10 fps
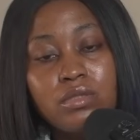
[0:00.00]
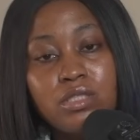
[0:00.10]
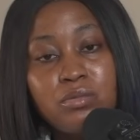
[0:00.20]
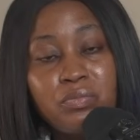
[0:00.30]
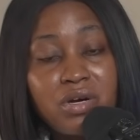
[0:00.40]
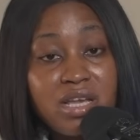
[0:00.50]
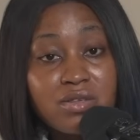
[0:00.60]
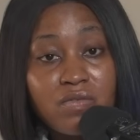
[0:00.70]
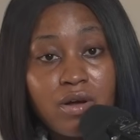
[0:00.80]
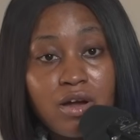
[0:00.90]
The
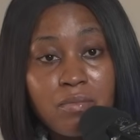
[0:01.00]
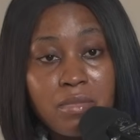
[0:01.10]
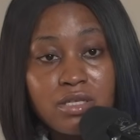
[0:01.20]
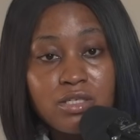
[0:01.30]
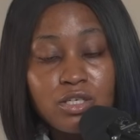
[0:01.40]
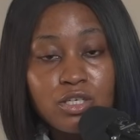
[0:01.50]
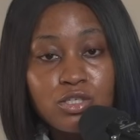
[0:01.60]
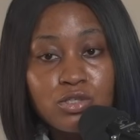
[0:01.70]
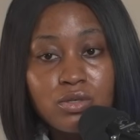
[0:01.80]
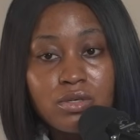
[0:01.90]
price of our
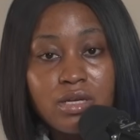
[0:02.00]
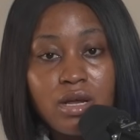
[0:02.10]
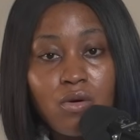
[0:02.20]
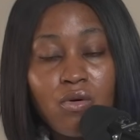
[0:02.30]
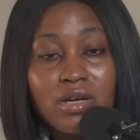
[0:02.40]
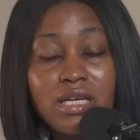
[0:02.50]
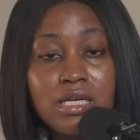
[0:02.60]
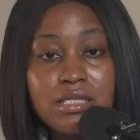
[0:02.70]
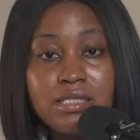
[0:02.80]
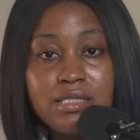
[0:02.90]
medication on
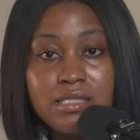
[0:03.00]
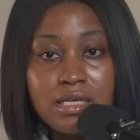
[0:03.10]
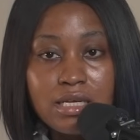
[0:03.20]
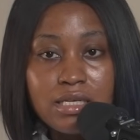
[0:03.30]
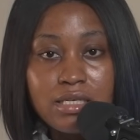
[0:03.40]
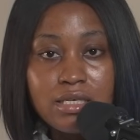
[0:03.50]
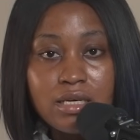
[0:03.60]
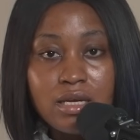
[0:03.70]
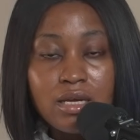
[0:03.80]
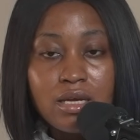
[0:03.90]
a daily
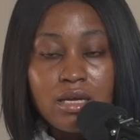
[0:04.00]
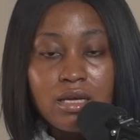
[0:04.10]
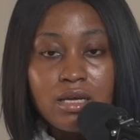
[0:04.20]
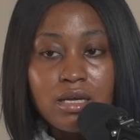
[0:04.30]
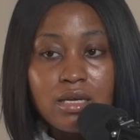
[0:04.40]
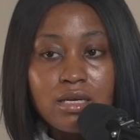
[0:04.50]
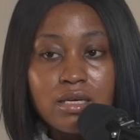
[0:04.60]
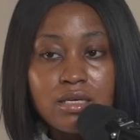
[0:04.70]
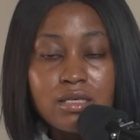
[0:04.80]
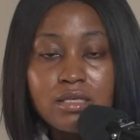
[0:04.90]

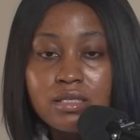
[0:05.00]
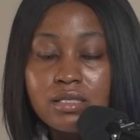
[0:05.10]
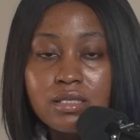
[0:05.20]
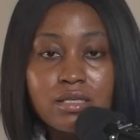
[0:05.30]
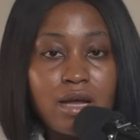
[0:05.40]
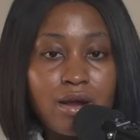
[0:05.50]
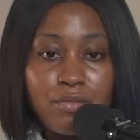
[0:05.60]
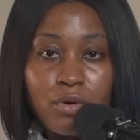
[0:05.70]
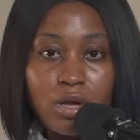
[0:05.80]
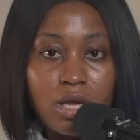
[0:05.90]
is
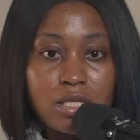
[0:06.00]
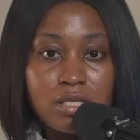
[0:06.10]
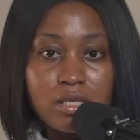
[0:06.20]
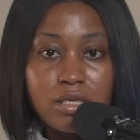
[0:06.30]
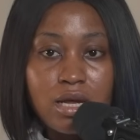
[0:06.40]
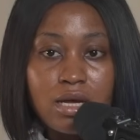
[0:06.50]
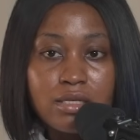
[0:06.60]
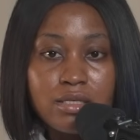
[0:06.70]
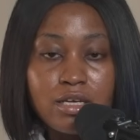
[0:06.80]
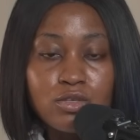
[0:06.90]
skyrocketing,
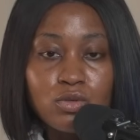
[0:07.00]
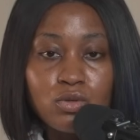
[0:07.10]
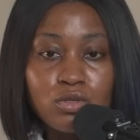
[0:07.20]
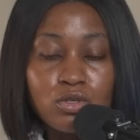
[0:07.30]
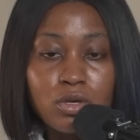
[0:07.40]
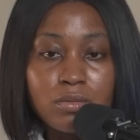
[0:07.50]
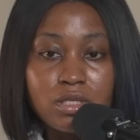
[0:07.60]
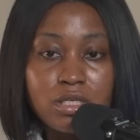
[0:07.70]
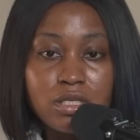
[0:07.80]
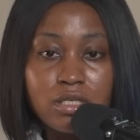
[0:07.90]
and there's no
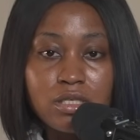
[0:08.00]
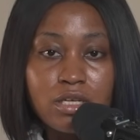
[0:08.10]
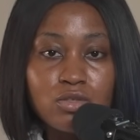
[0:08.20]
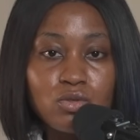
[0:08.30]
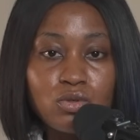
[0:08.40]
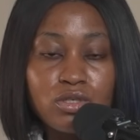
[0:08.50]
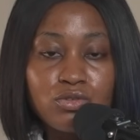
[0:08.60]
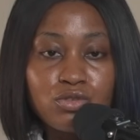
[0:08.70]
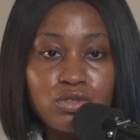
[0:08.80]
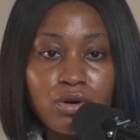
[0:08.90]
subsidy, there's no
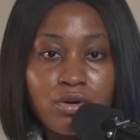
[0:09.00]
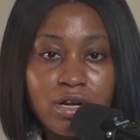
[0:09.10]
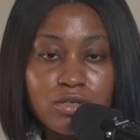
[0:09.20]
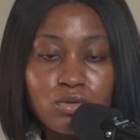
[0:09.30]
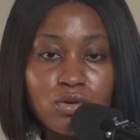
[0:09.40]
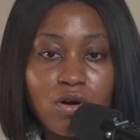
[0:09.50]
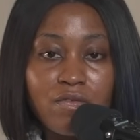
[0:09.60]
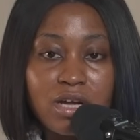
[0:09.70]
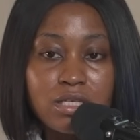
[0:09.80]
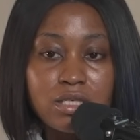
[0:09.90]
insurance to
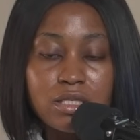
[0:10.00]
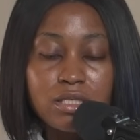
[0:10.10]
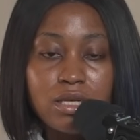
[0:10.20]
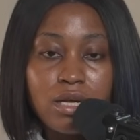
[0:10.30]
cover these